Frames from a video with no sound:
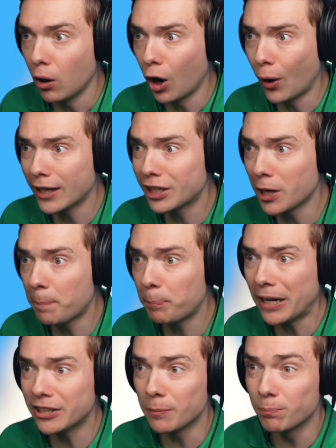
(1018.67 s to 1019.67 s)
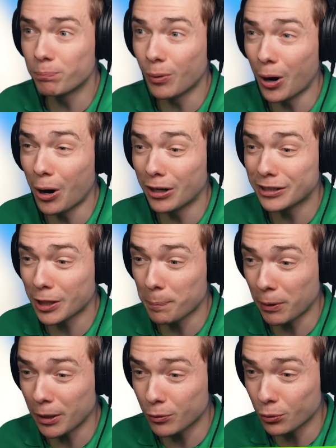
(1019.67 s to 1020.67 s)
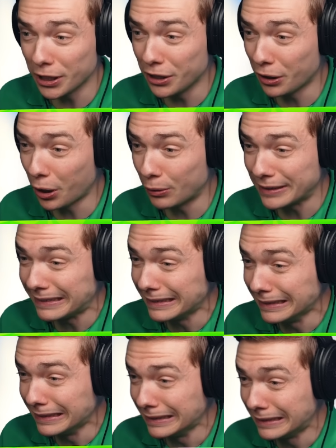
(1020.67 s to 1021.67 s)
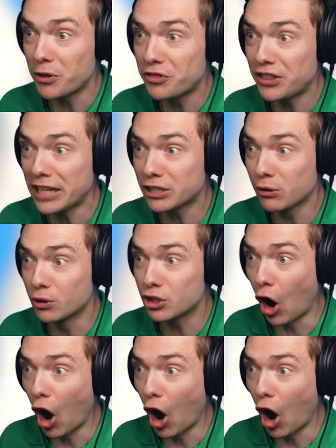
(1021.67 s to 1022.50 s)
Oh, I didn't paint him. Oh, I didn't paint him green though. Ooh, this looks